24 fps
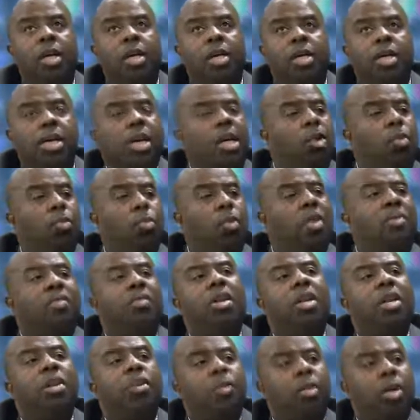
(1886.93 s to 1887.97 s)
She didn't wait for
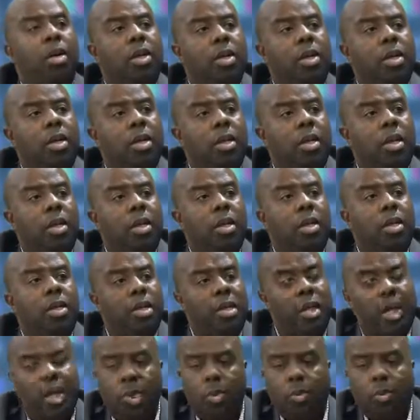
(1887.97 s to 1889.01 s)
anyone.
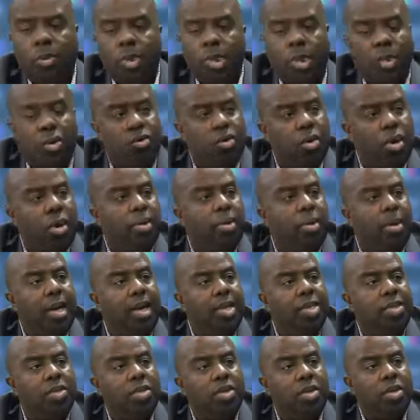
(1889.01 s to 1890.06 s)
She was a
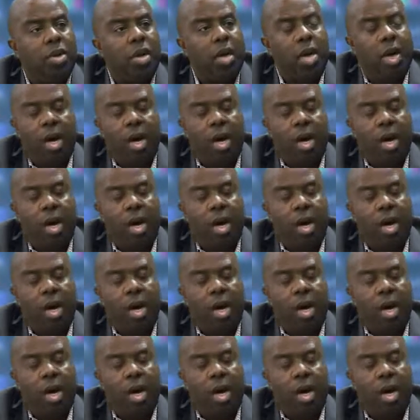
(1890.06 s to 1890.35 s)
trailblazer